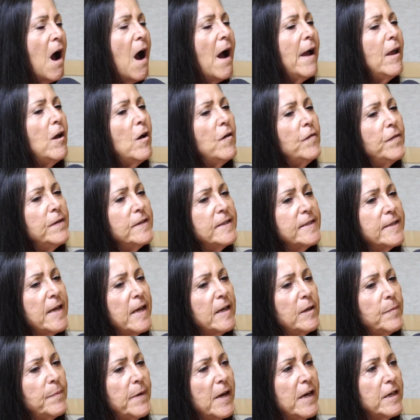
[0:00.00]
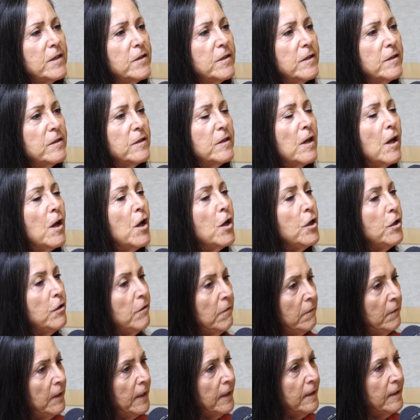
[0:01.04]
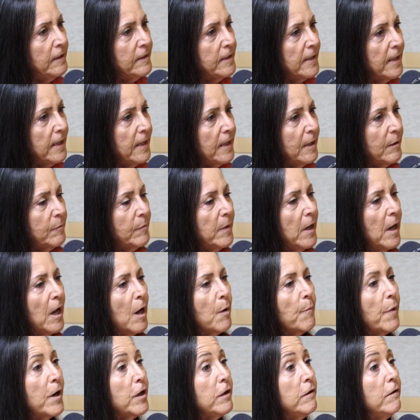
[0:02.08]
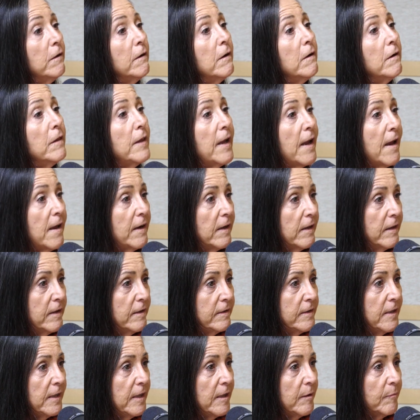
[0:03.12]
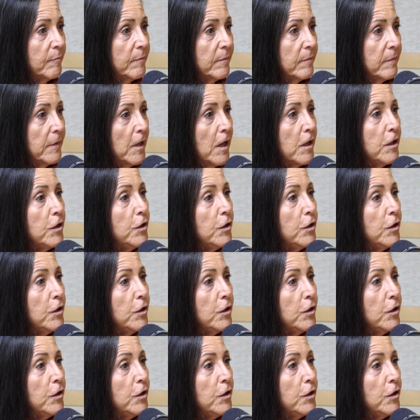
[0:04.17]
I often say to patients, you need a team, but you're the head of the team. Mm.